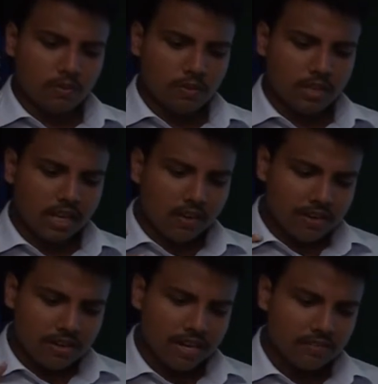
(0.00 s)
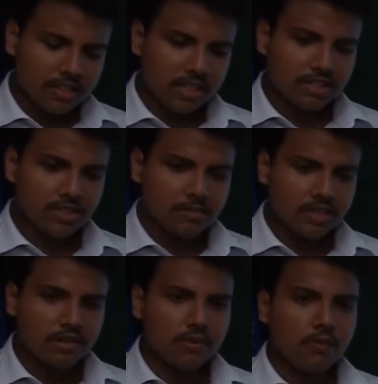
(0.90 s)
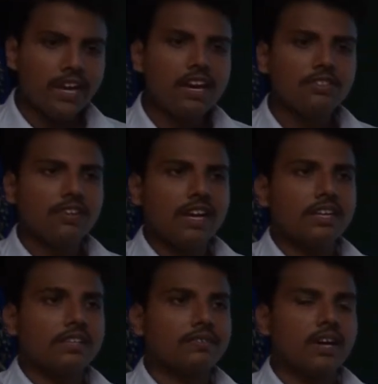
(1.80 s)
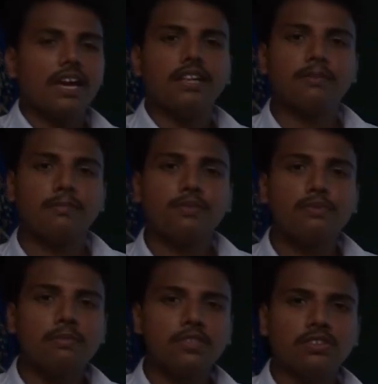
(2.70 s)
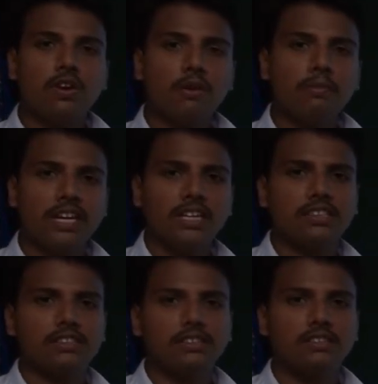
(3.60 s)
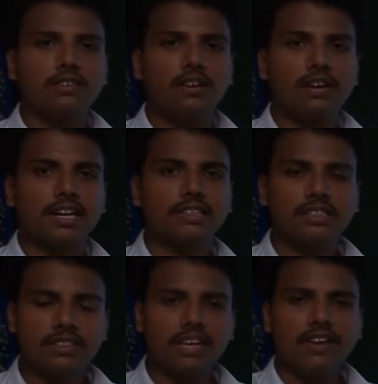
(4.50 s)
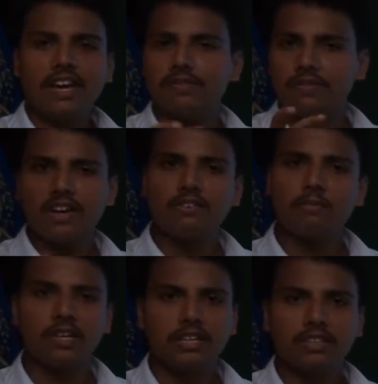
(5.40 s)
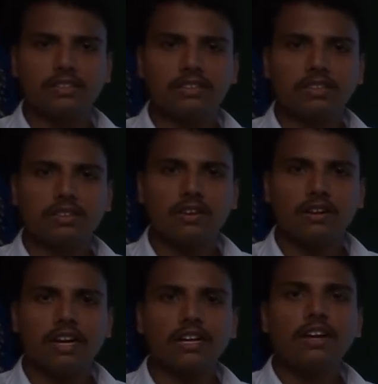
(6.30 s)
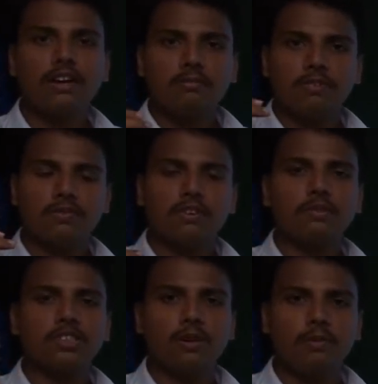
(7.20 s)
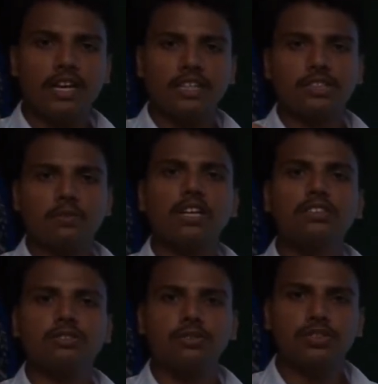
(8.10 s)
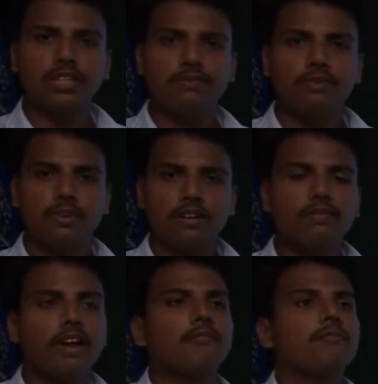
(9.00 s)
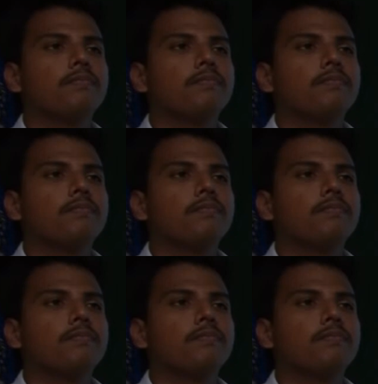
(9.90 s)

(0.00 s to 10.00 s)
the contract with the customer, we have to identify the performance obligations in the contract. Say we have 5 obligations in the contract. Performance obligation 1, 2, 3, 4, and 5.